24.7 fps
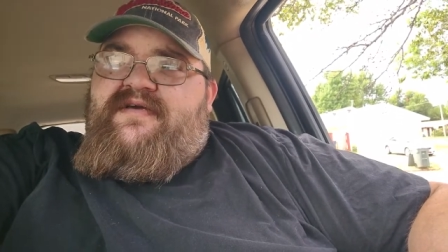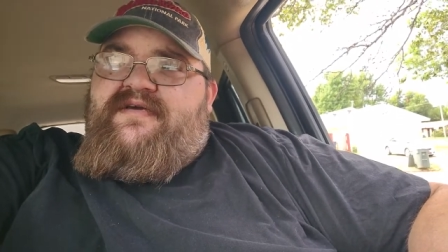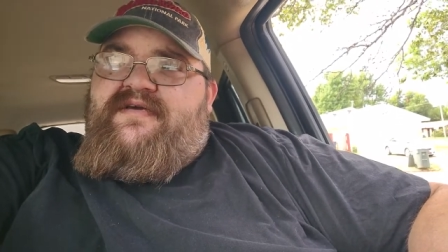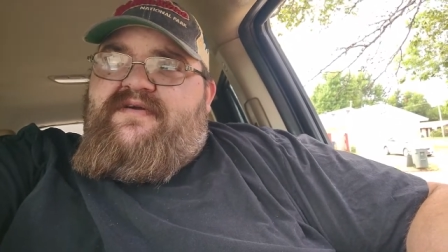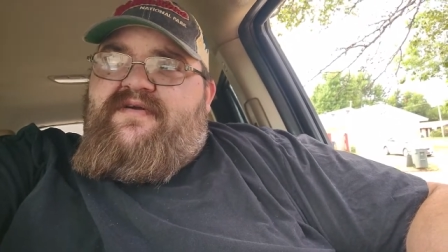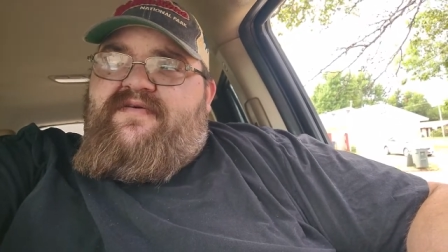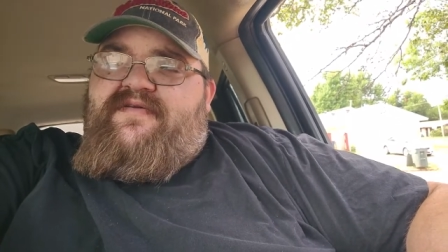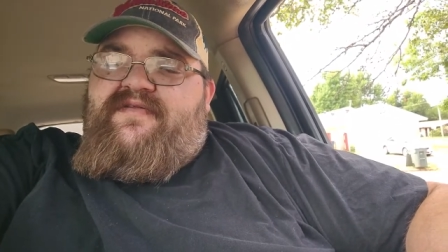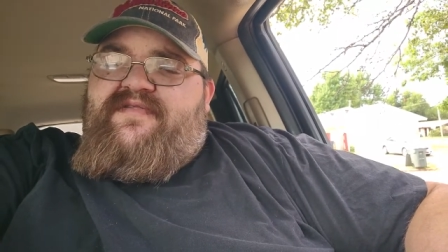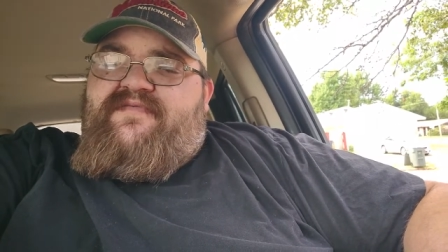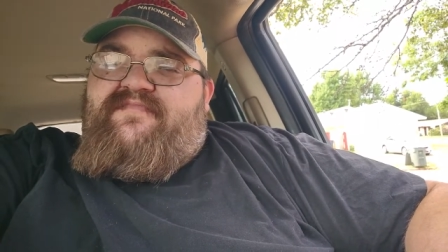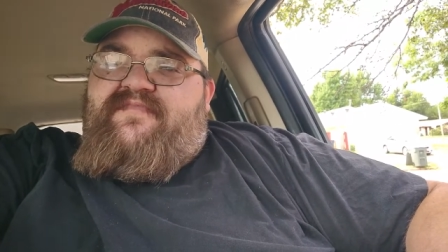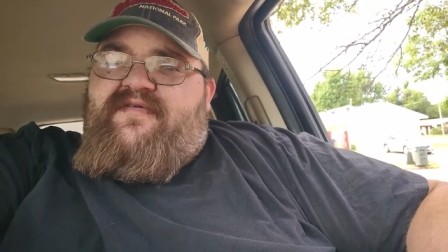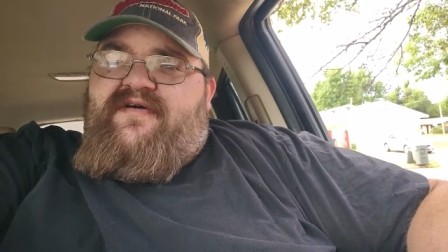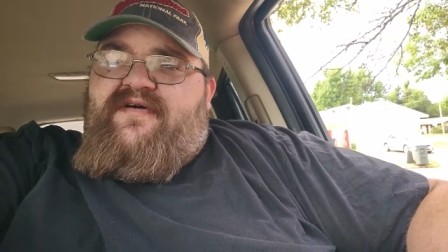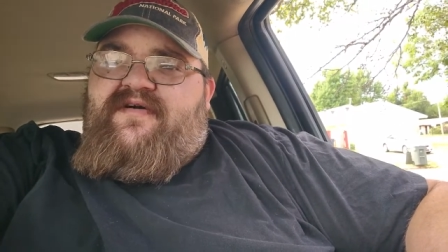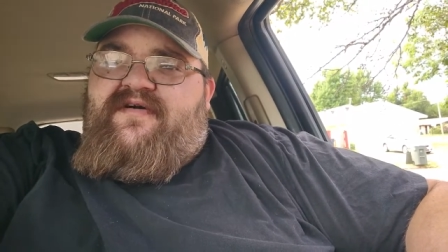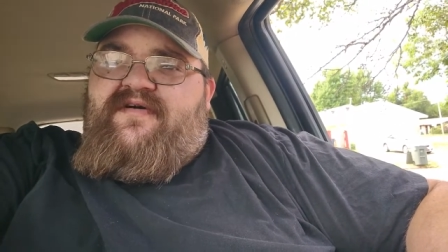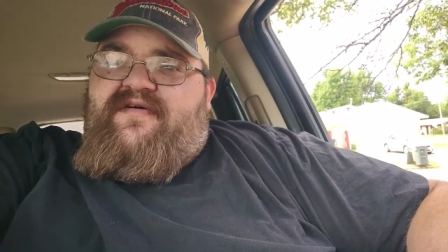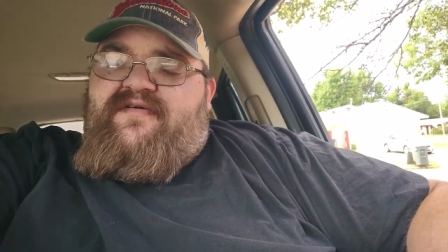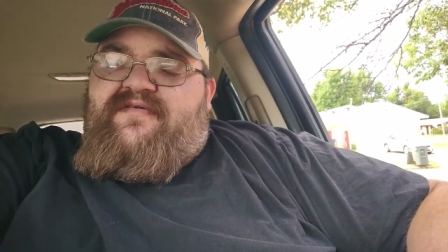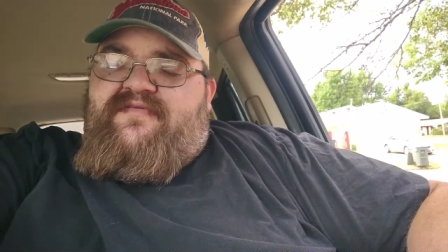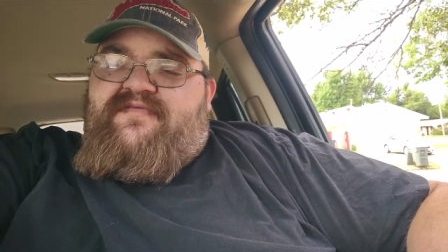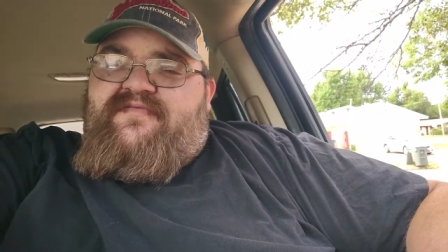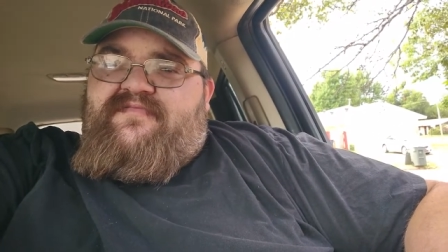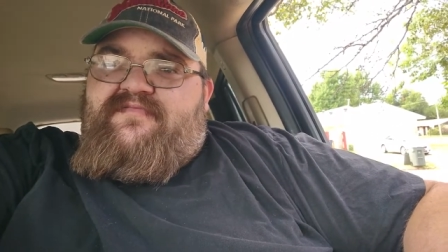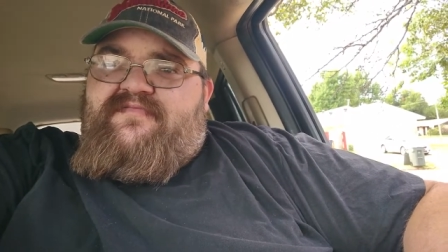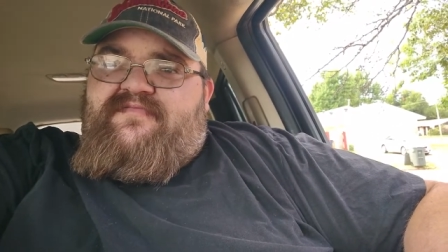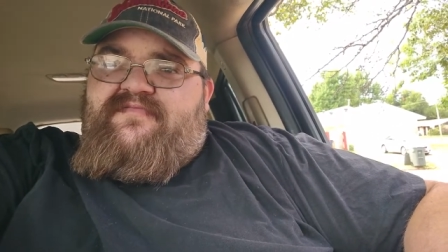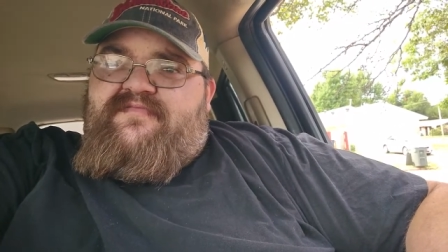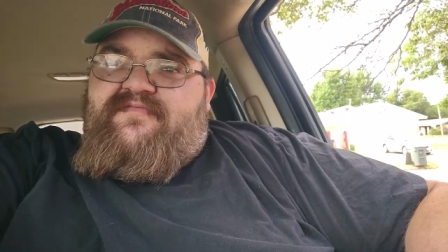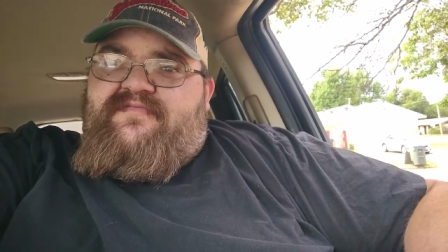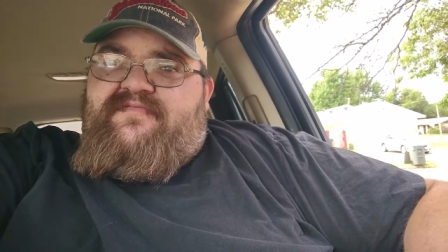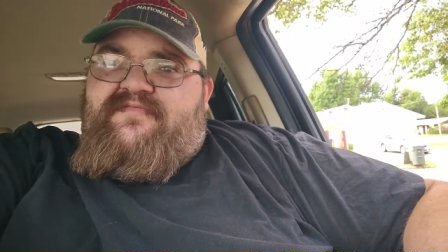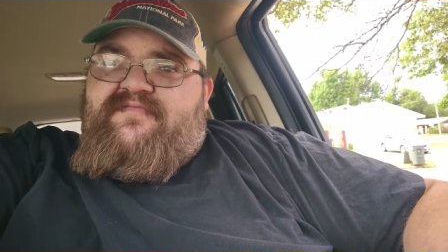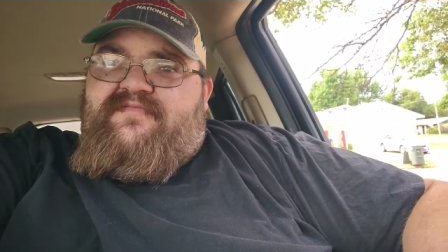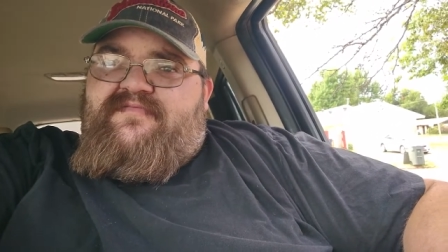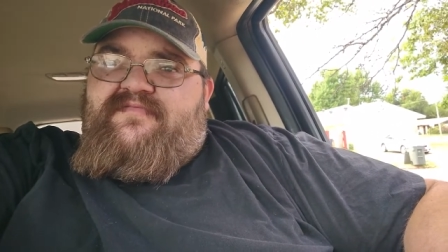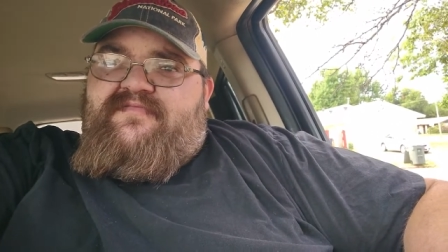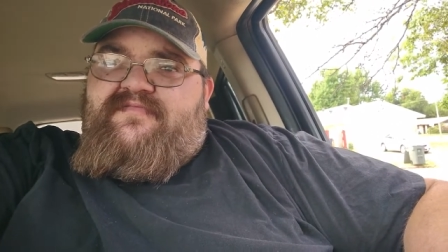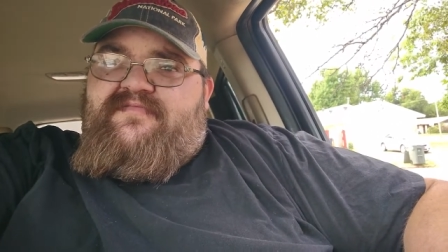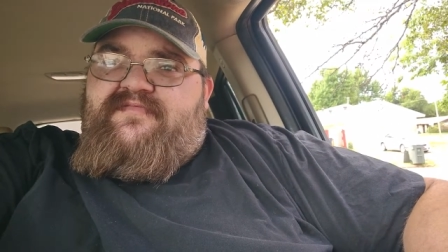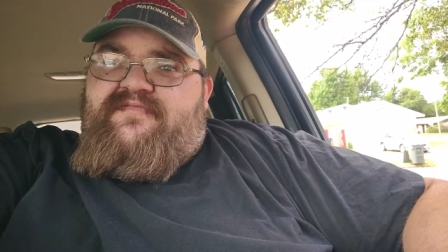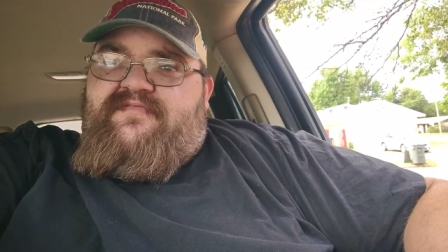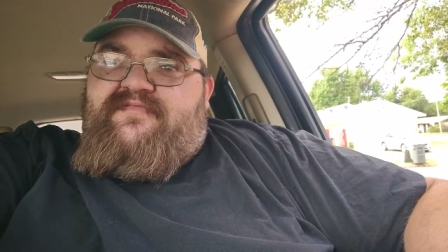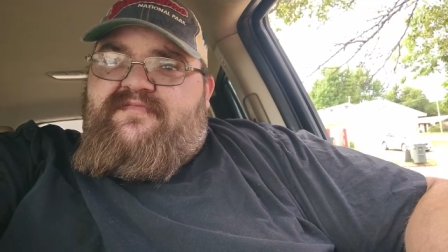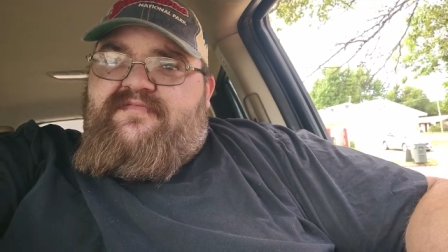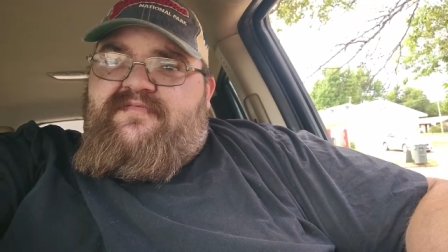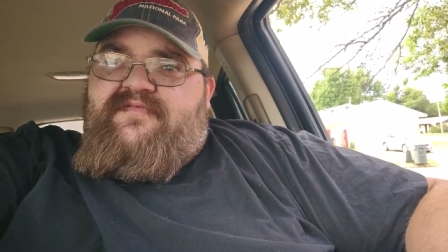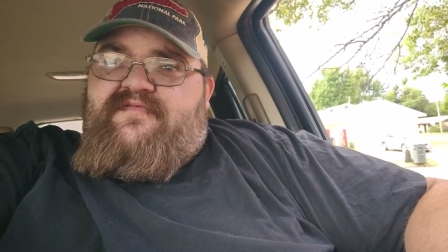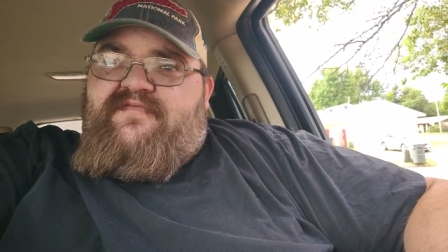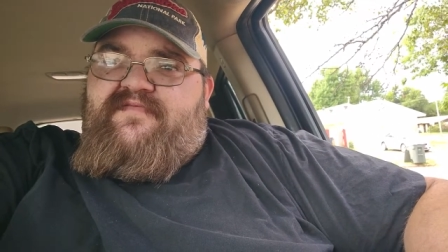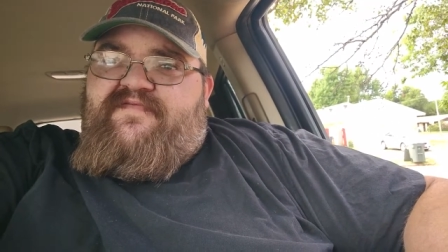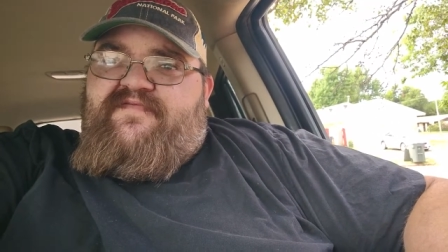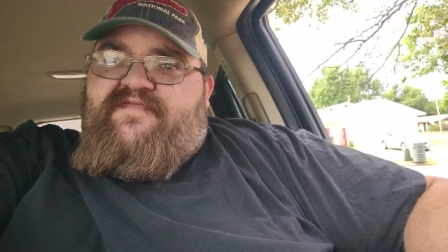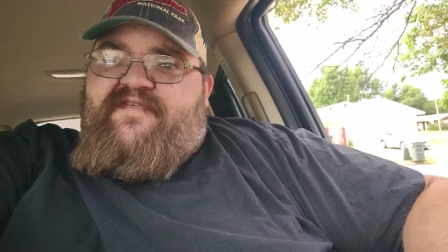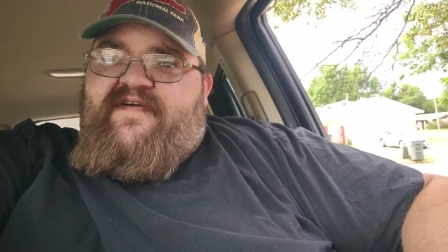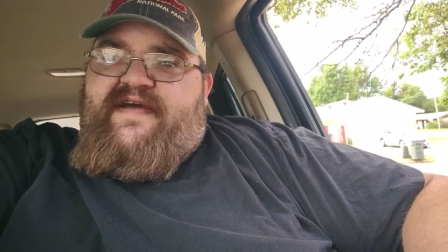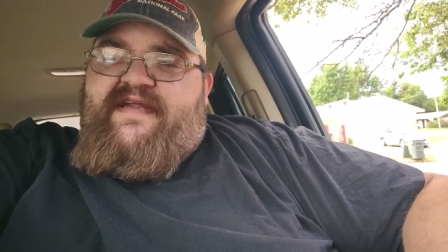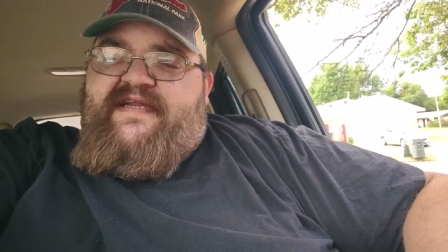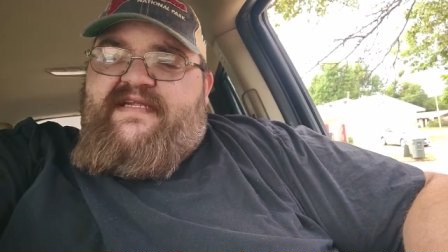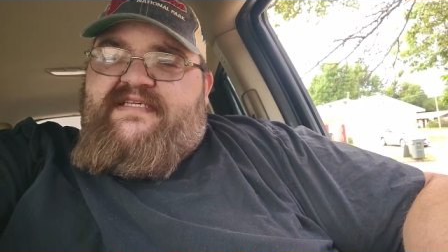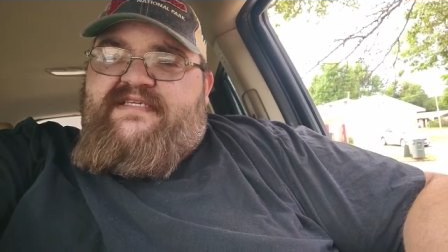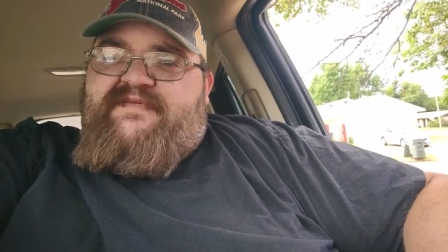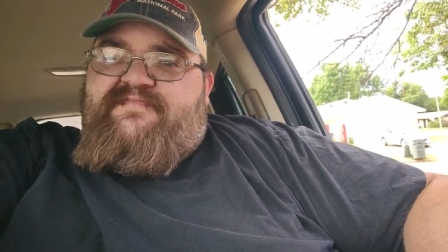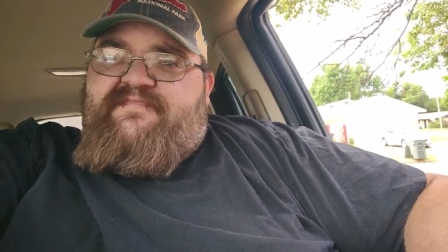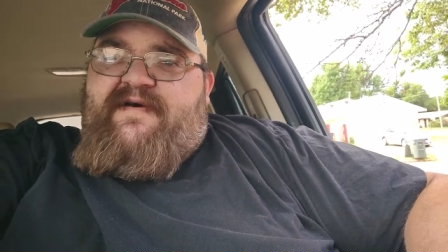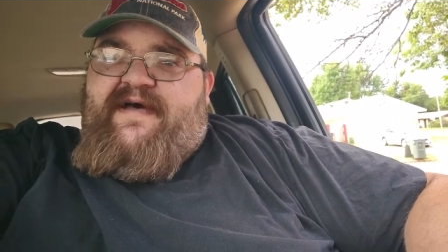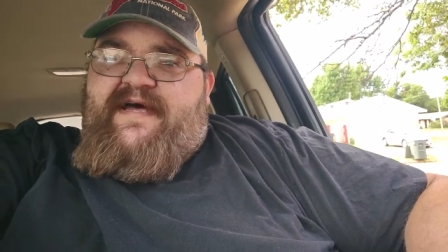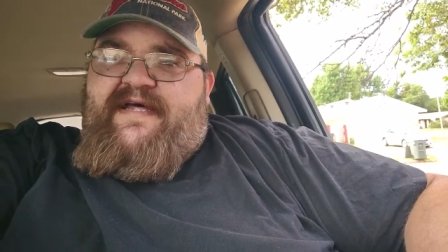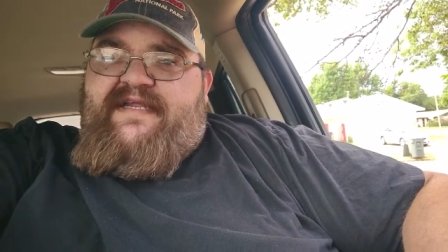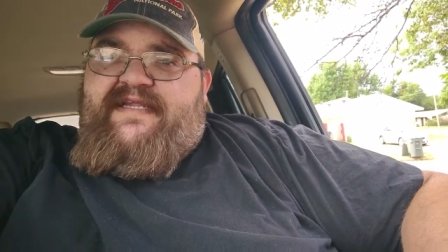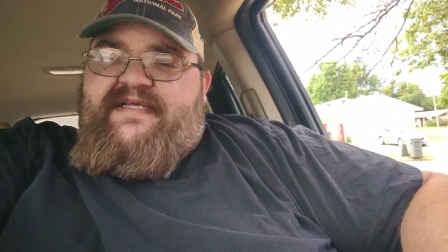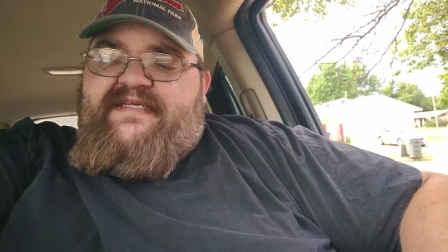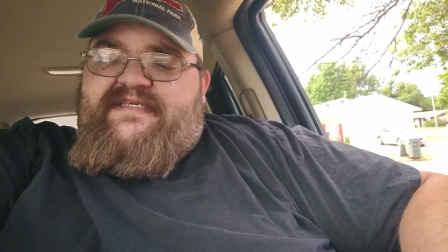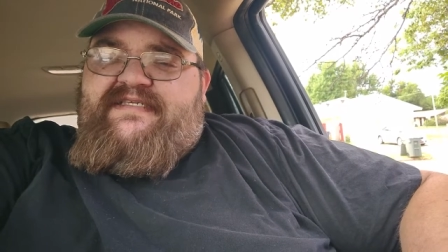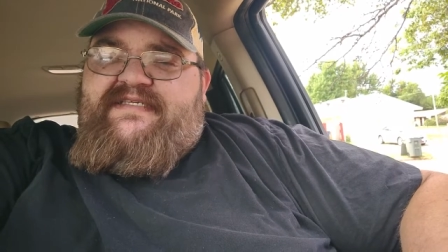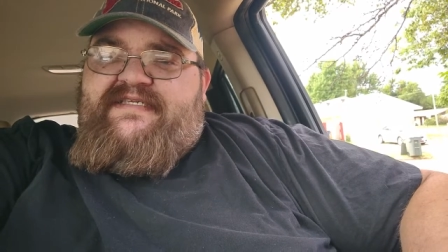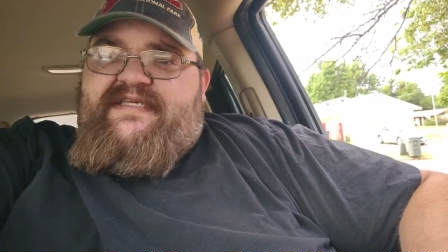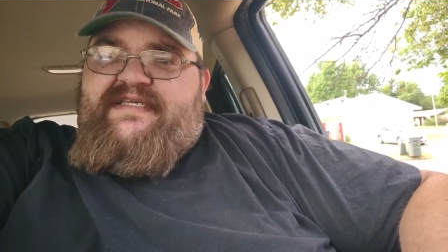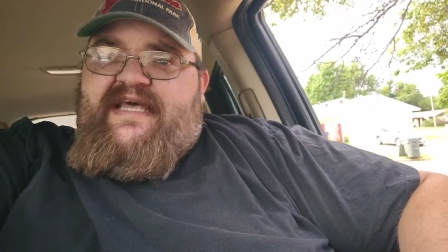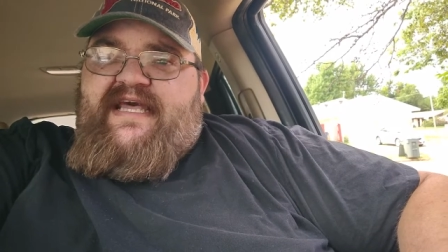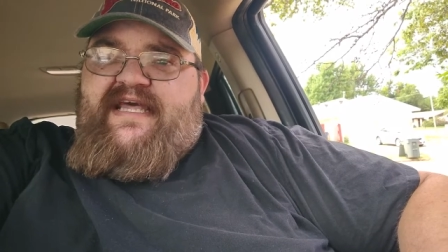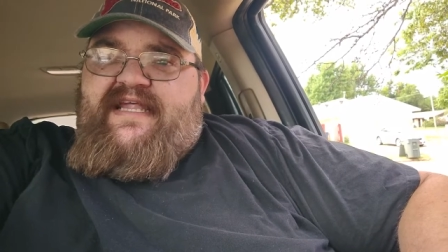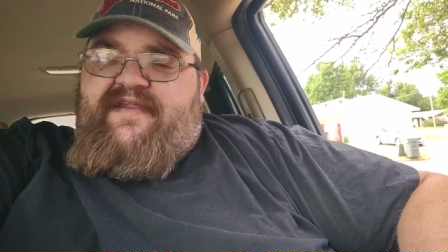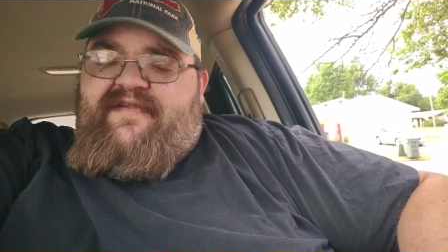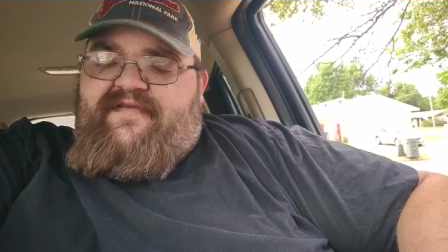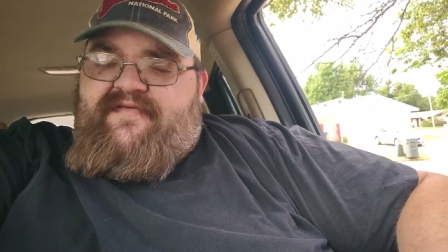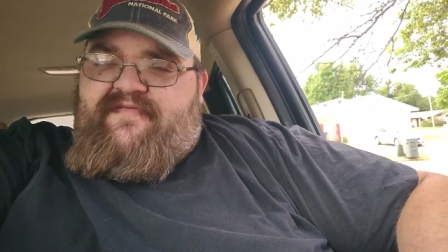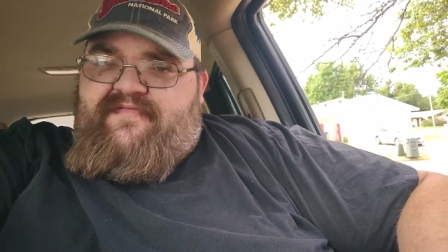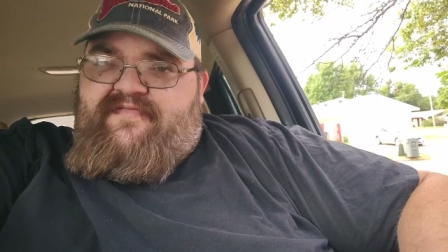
go to the mall, find a spot to sit